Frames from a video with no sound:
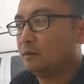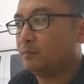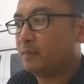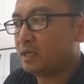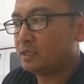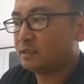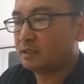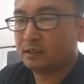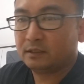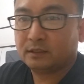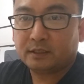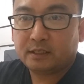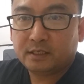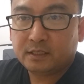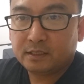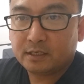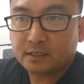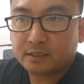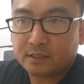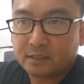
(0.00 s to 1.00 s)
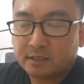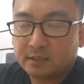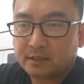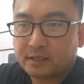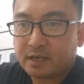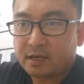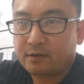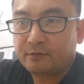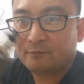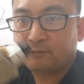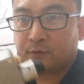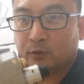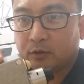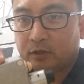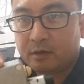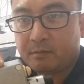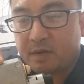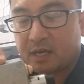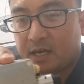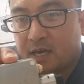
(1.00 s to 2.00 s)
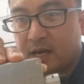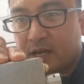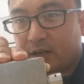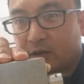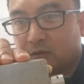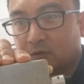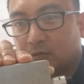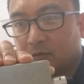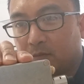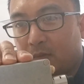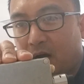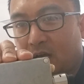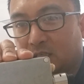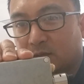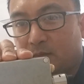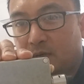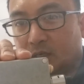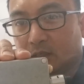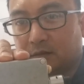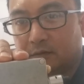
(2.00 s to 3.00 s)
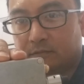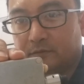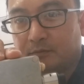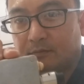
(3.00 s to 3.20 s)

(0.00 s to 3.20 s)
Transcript: Basically, this is a fully mechanical box mod.